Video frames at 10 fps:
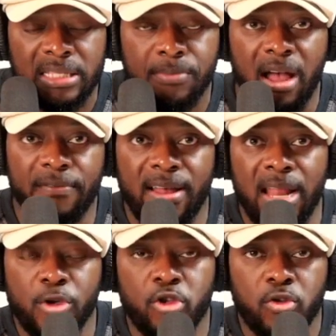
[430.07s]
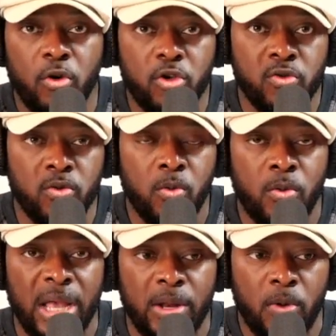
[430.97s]
As a matter of fact, let me show you
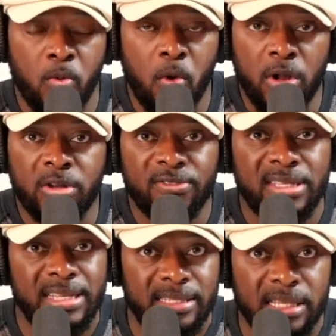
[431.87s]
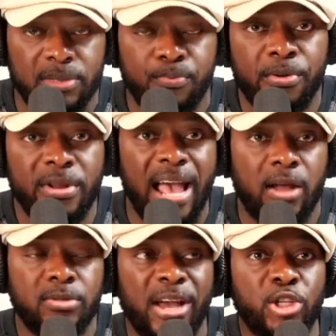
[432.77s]
when World of Statistics put
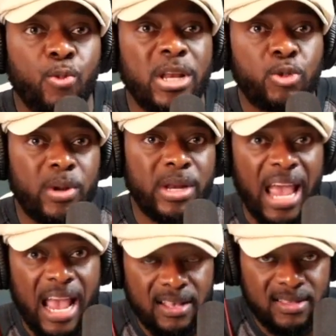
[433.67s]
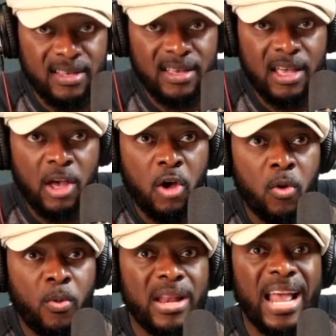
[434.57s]
out by 2028
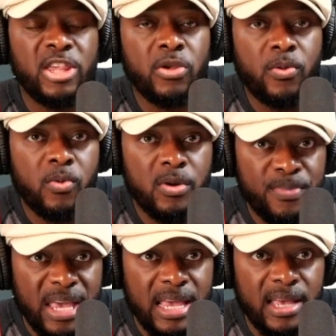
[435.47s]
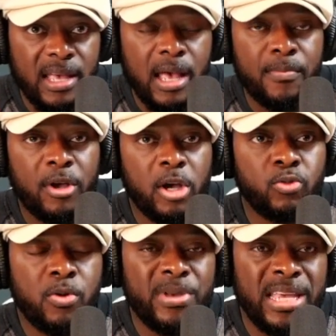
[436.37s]
where Nigeria will be,
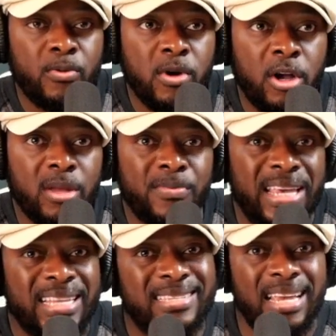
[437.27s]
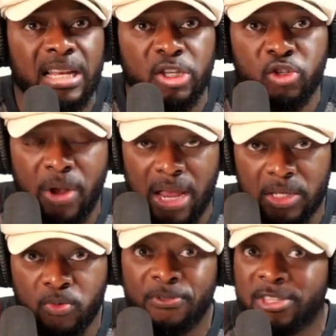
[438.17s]
because we're going to begin seeing this
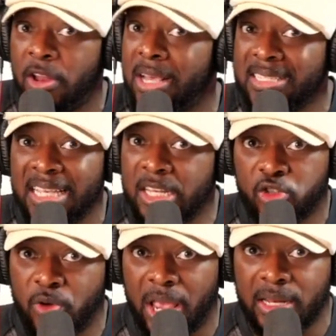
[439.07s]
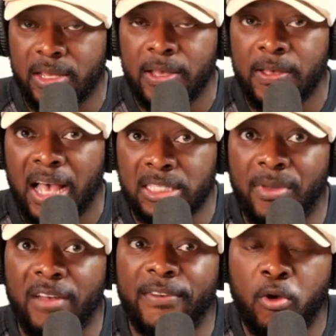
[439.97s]
trend. We've started seeing this trend.
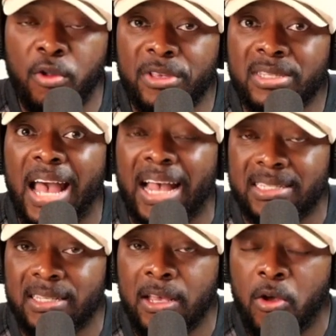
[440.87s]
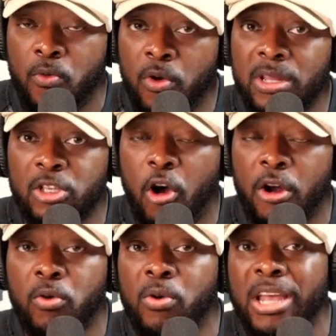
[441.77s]
As a matter of fact, Goldman Sachs wrote this
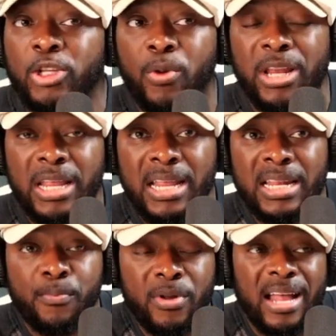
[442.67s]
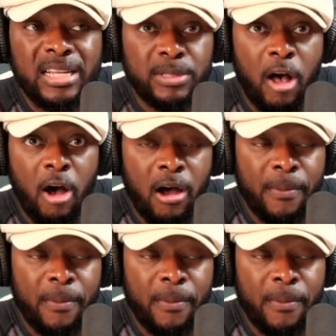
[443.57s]
article they put out this